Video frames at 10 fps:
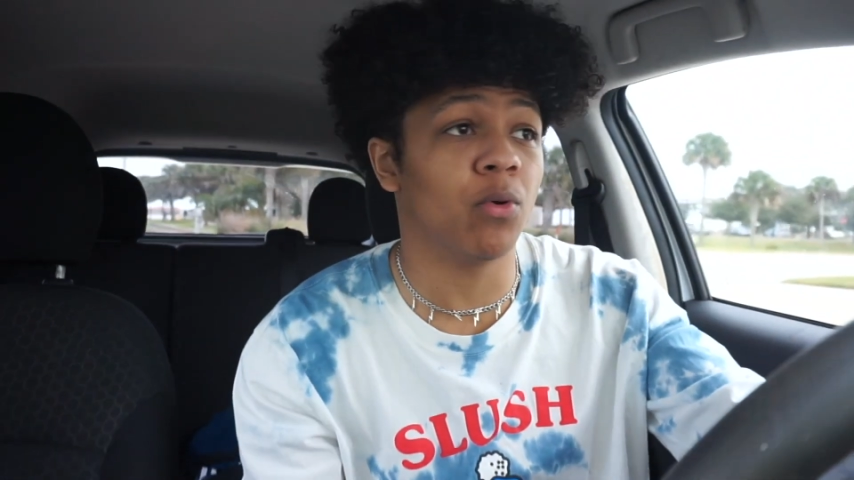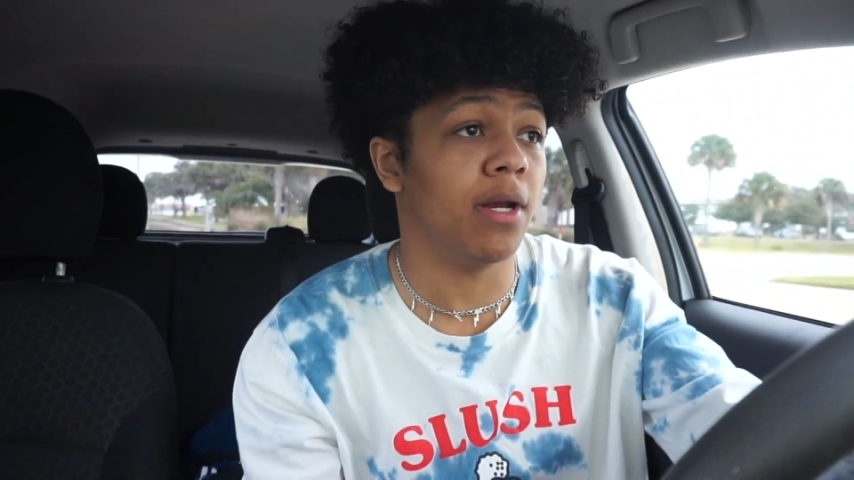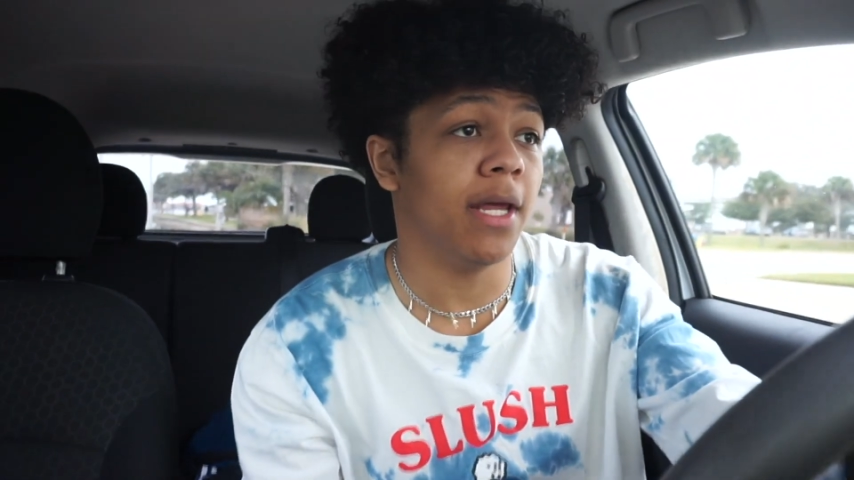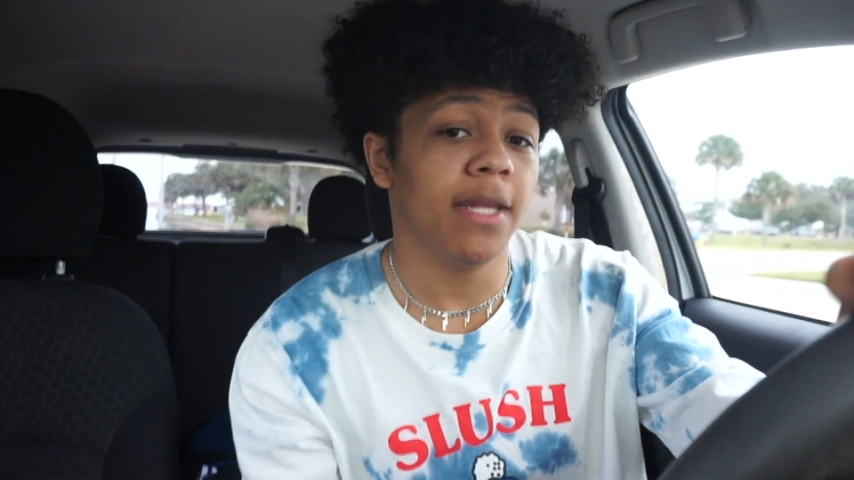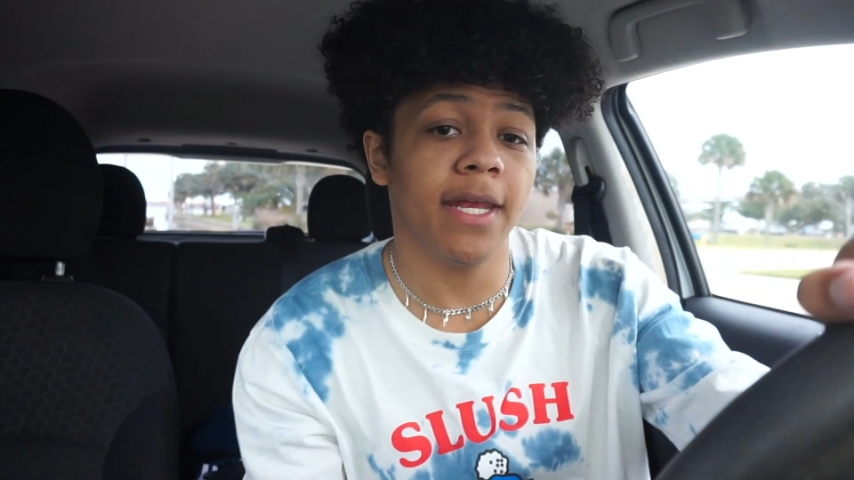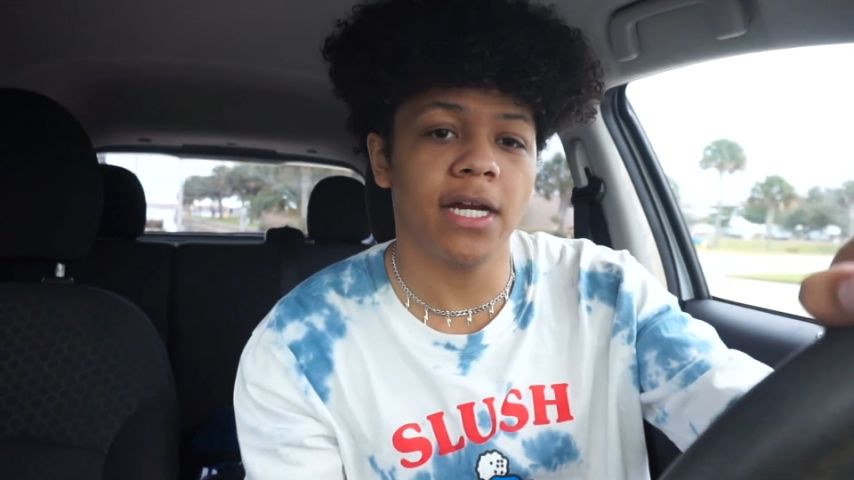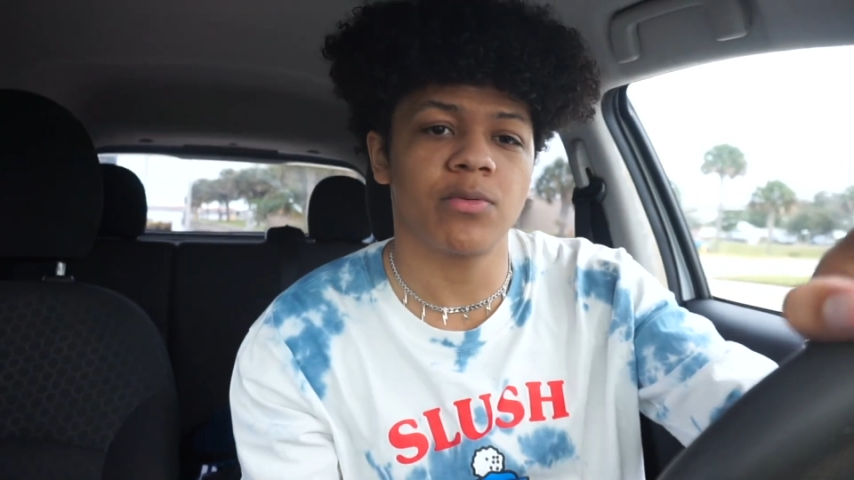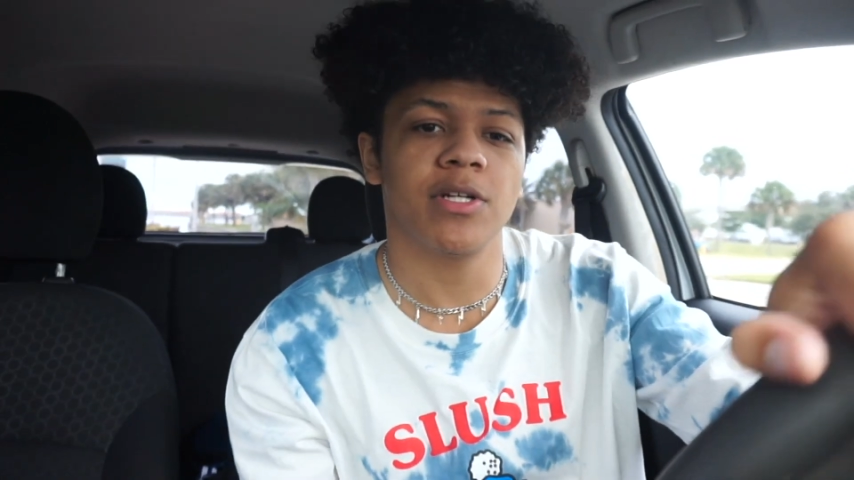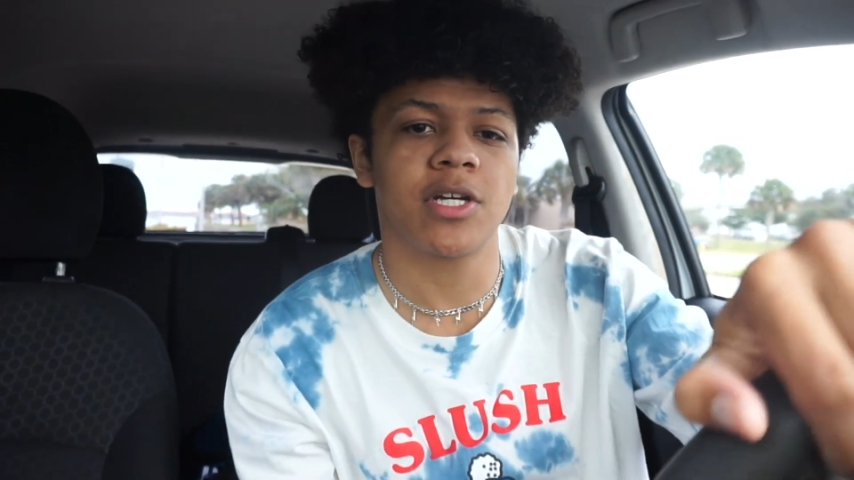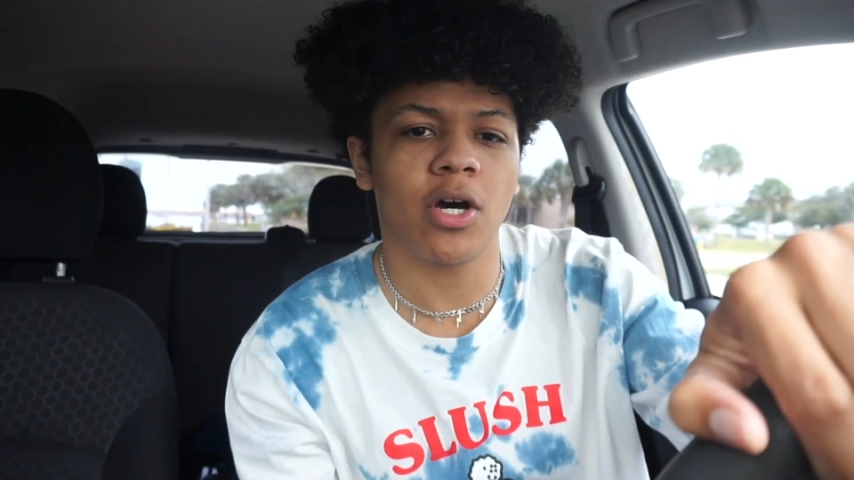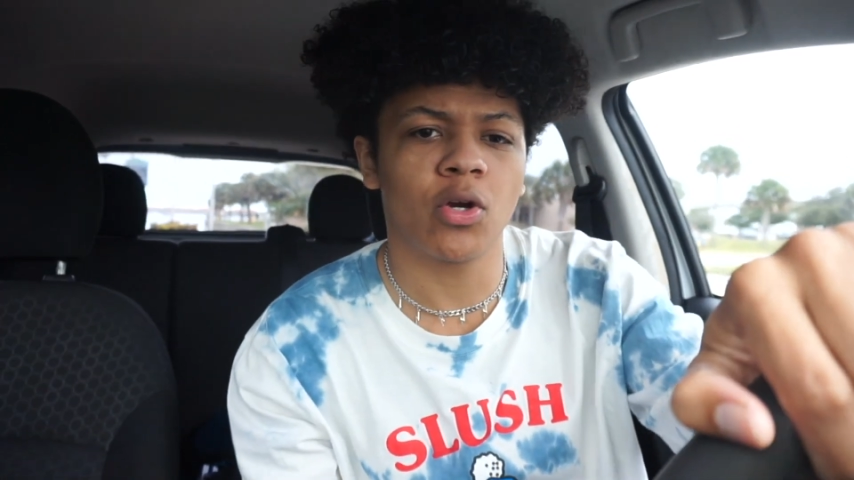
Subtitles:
one. The next one is called